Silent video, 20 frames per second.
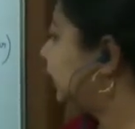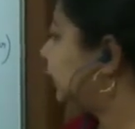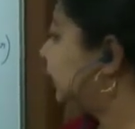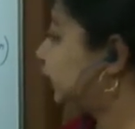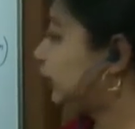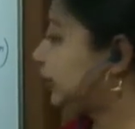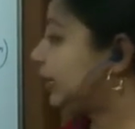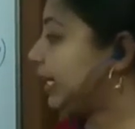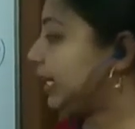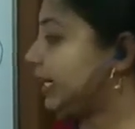
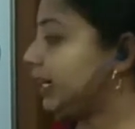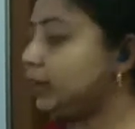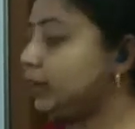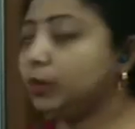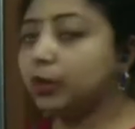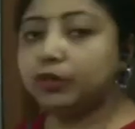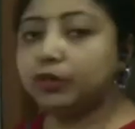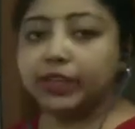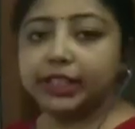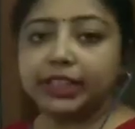there are
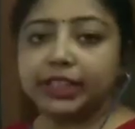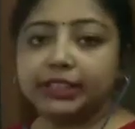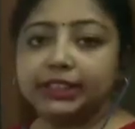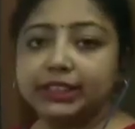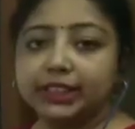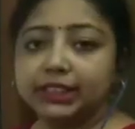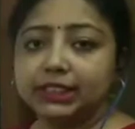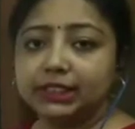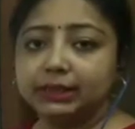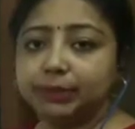no
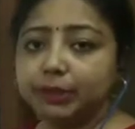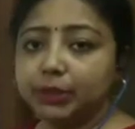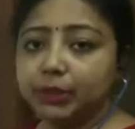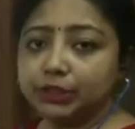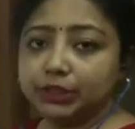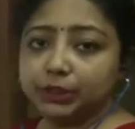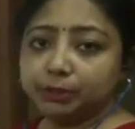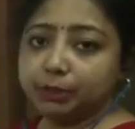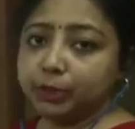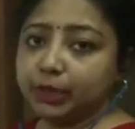vertices because
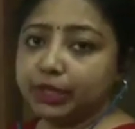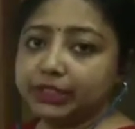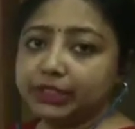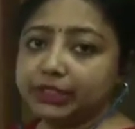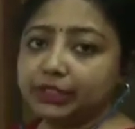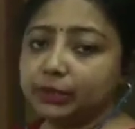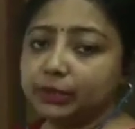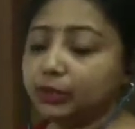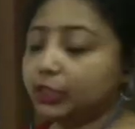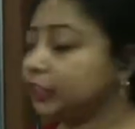the points do not